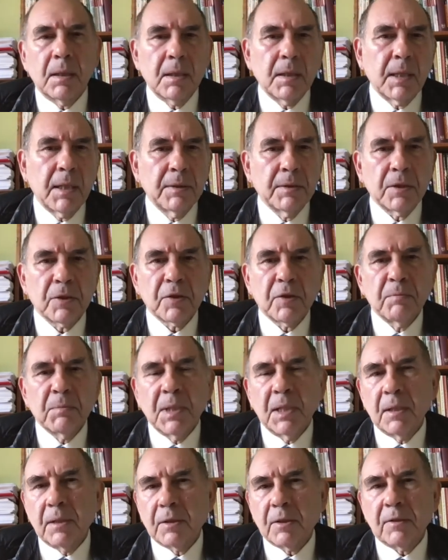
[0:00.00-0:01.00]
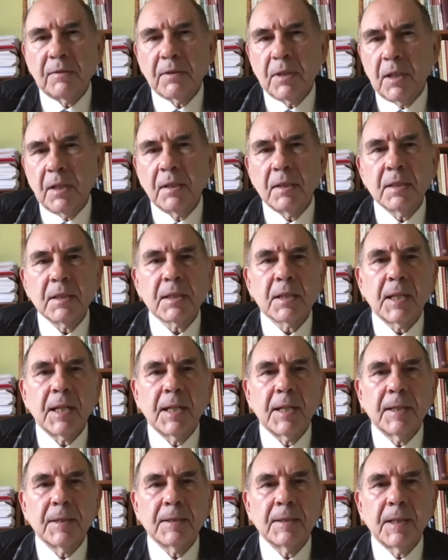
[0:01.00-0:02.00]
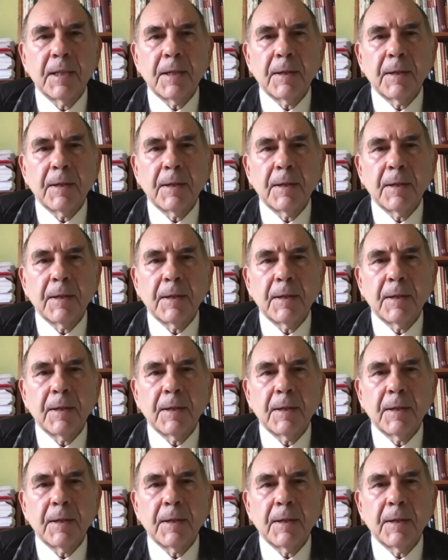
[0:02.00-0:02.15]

hundreds of millions of dollars, and